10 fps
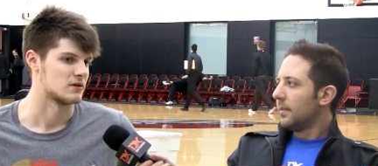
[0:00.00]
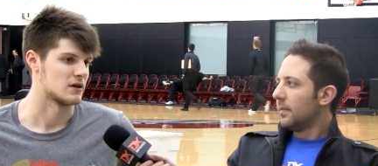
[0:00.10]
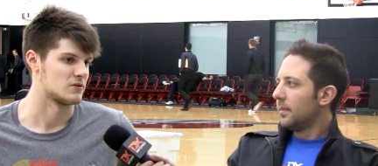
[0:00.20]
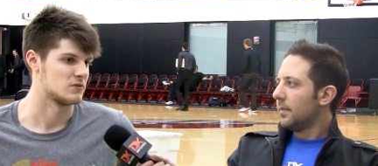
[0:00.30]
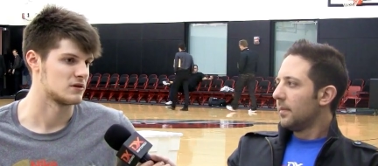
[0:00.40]

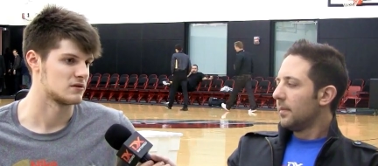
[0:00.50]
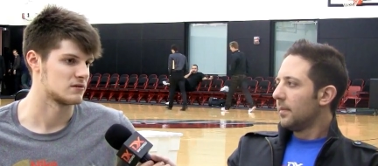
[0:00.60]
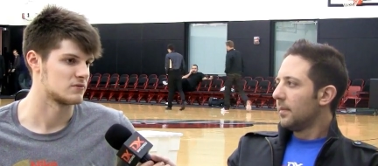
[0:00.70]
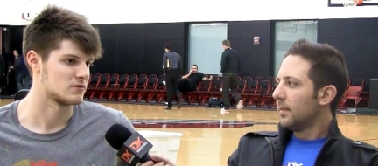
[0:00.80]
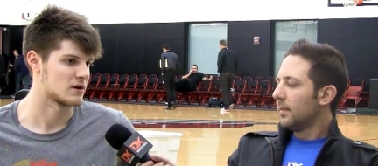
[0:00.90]
Speaker 1: and
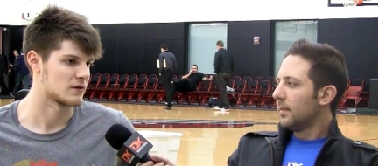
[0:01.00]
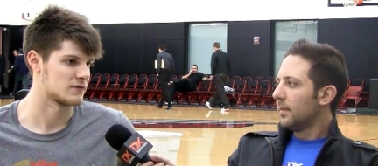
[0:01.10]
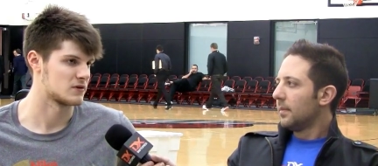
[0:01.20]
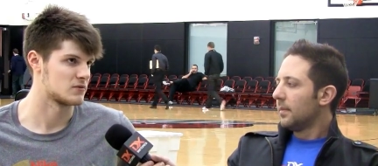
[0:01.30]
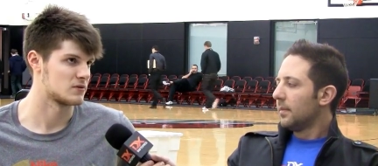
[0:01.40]
we, I
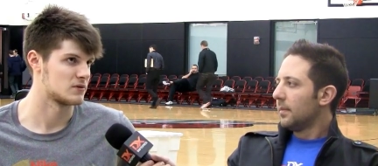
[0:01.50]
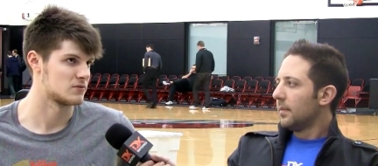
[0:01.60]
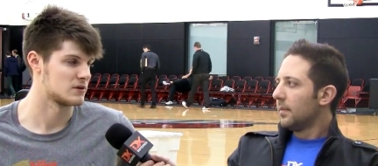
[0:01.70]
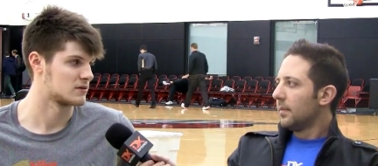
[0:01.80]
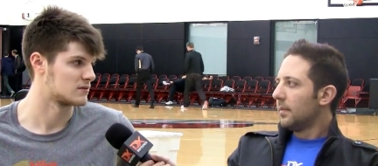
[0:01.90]
think we will
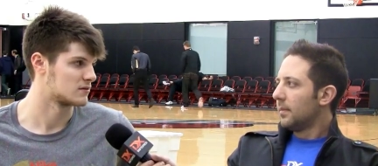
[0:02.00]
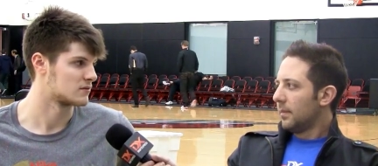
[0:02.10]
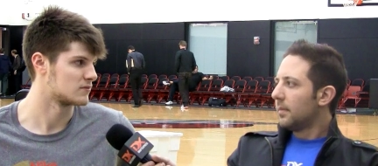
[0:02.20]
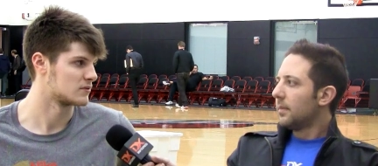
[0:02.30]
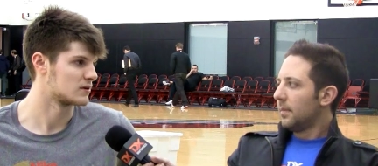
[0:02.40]
win.
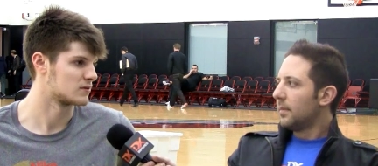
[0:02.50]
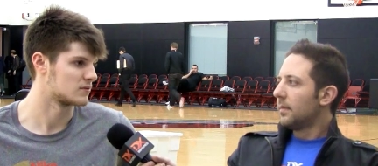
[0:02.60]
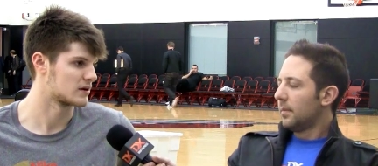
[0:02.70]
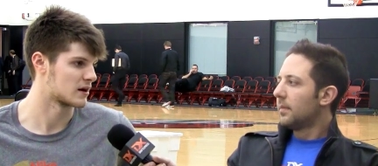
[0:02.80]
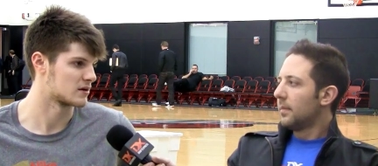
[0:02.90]
We, we
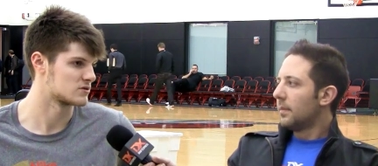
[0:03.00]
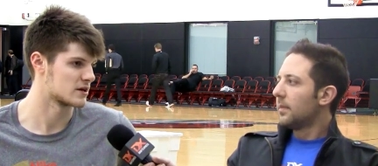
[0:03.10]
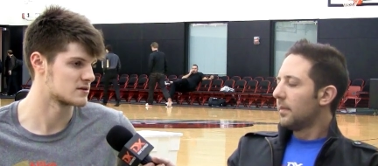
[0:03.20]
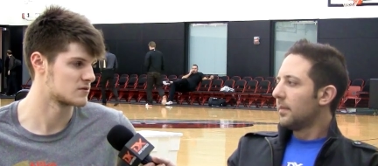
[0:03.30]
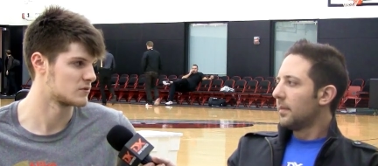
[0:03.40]
got a
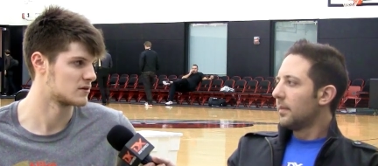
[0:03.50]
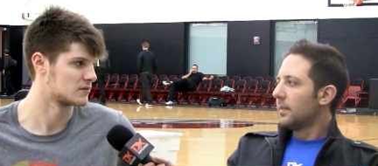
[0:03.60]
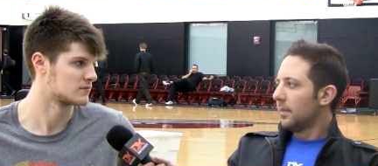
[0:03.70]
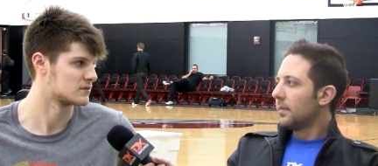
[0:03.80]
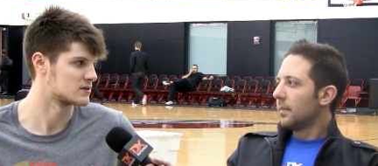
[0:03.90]
chance to win
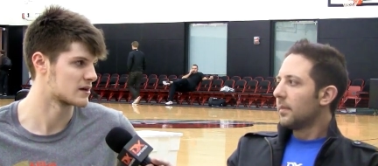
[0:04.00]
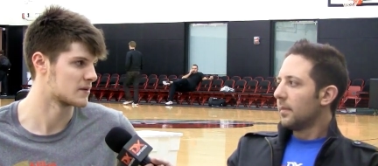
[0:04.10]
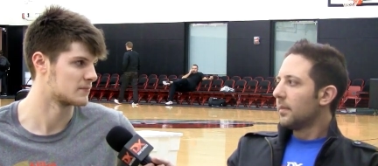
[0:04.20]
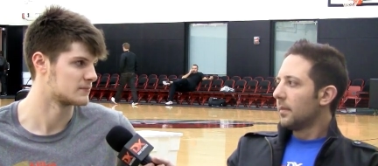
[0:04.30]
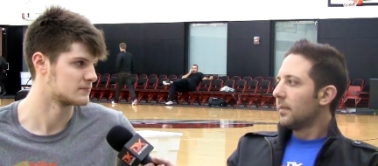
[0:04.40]
this game
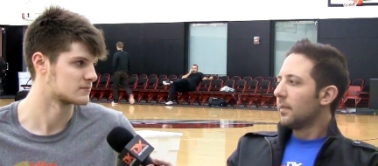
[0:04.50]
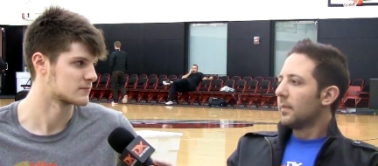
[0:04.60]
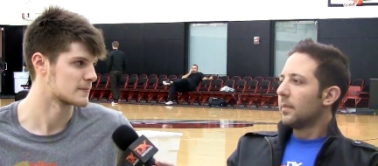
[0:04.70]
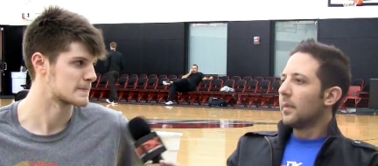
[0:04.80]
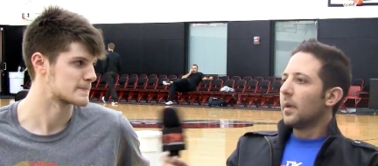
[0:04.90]

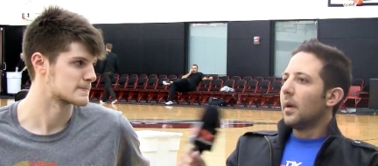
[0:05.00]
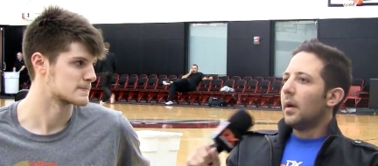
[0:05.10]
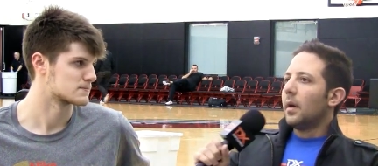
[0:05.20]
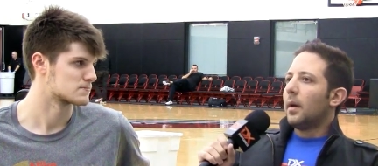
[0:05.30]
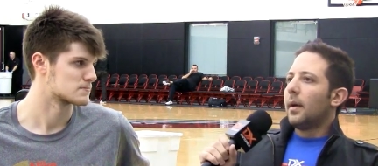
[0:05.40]

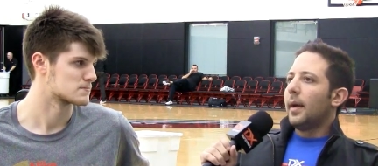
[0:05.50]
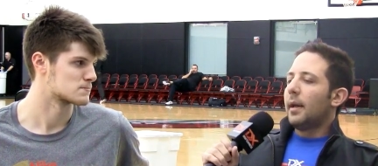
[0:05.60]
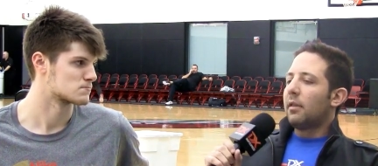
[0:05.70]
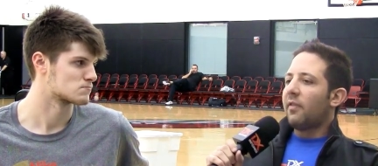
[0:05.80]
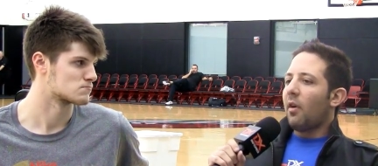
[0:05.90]

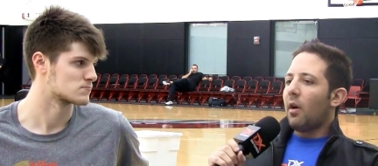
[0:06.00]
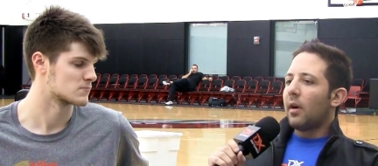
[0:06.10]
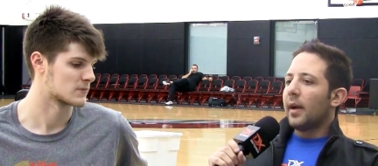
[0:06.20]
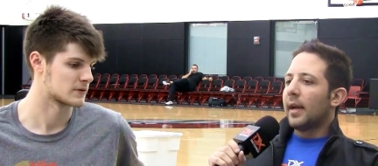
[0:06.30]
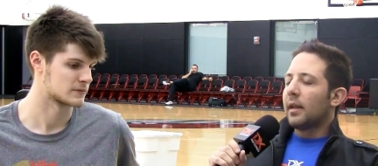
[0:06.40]
Speaker 2: as far
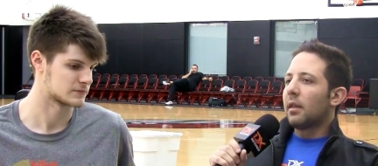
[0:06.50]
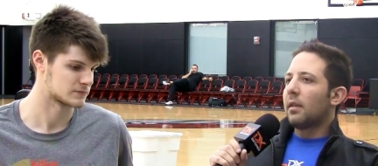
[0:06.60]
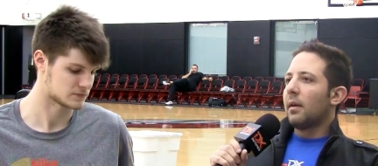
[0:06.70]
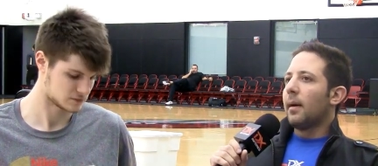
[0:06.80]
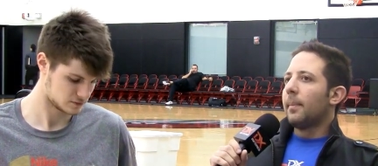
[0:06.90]
as
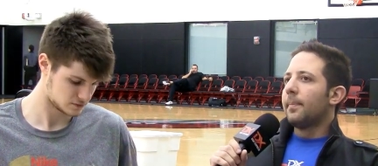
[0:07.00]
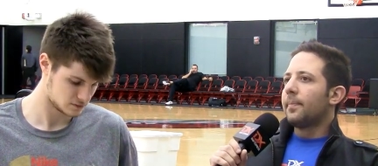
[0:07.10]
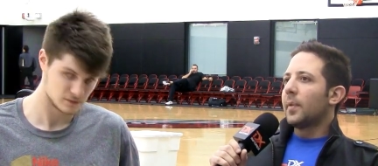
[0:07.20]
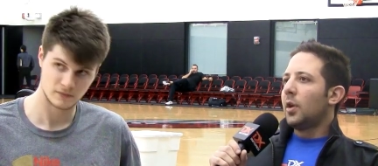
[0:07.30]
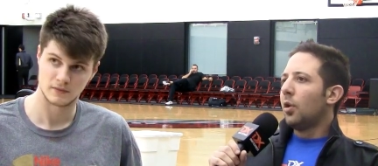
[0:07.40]
um,
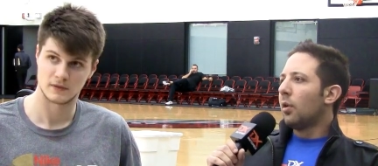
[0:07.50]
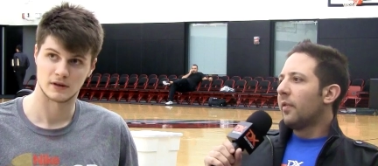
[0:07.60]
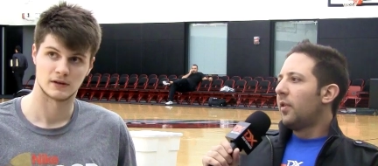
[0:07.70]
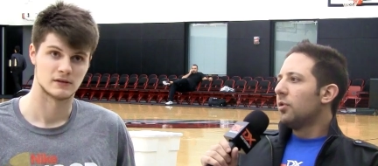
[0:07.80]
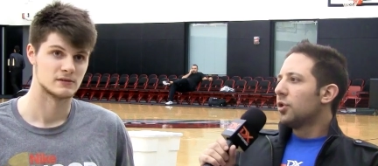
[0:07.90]
your
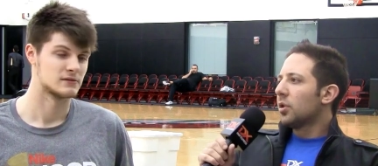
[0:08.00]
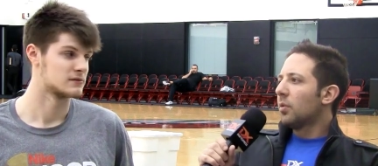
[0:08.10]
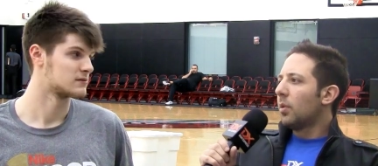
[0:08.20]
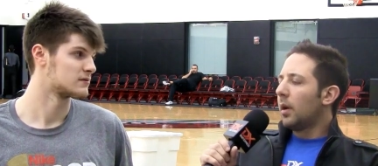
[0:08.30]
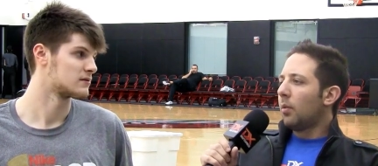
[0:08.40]
future,
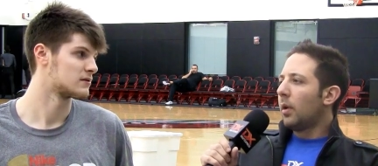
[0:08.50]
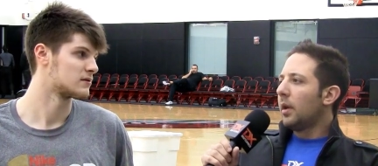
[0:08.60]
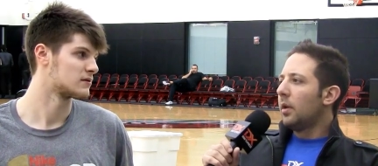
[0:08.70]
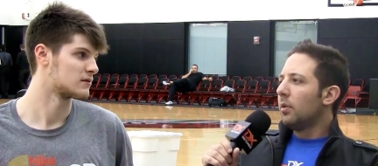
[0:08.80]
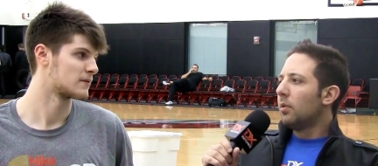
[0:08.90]
what what
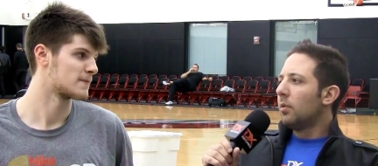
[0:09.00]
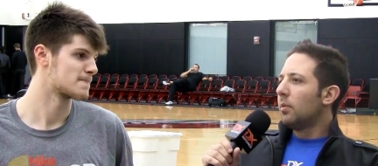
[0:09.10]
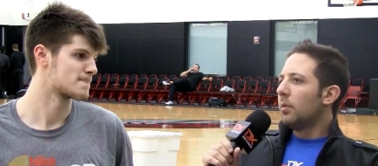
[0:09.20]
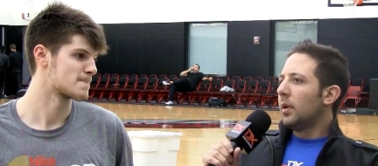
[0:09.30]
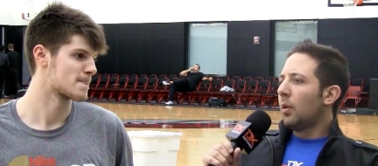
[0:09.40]
are
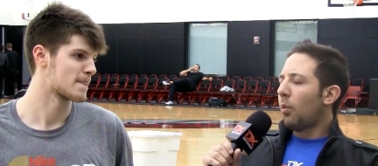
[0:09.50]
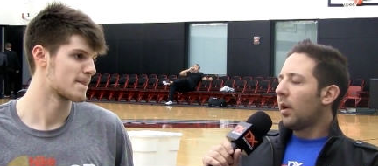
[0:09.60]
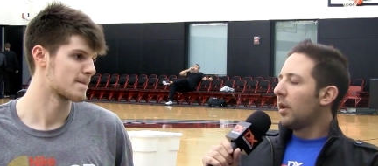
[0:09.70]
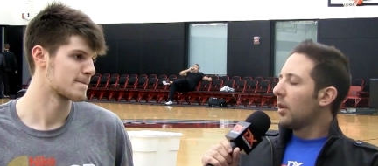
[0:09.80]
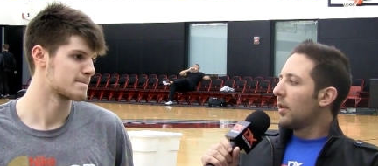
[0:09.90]
you you know what
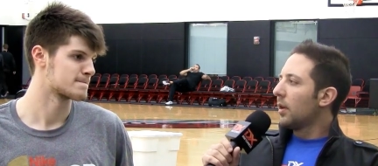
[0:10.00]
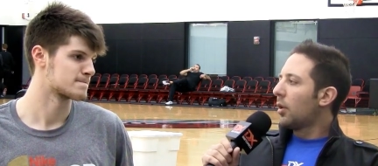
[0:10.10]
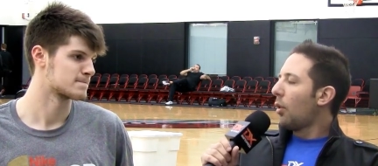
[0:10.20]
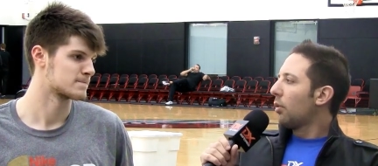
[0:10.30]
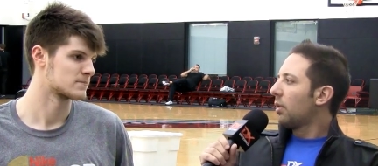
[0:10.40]
are your the
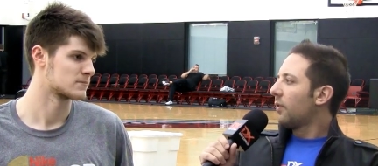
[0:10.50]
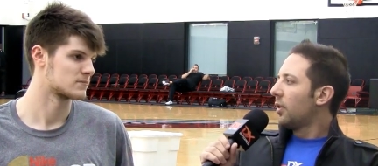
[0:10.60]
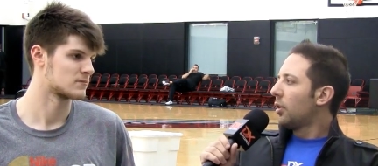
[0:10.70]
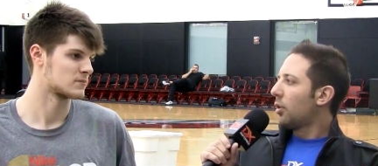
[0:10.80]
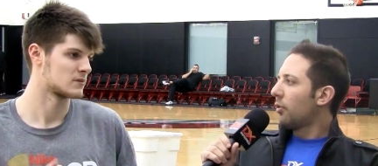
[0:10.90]
goals for
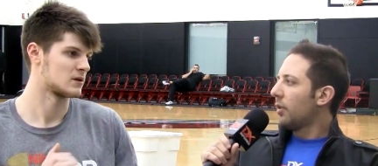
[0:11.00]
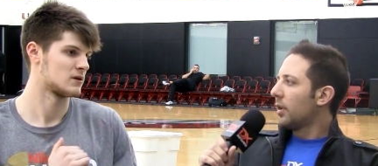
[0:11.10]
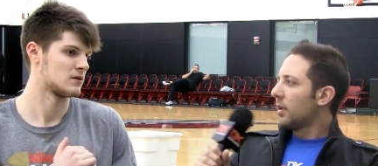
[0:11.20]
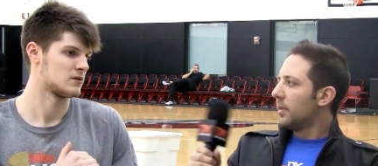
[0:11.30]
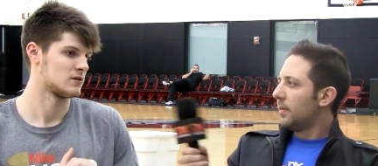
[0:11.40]
your
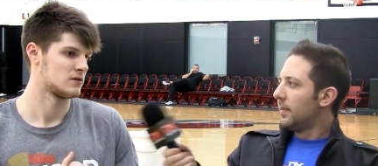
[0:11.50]
career?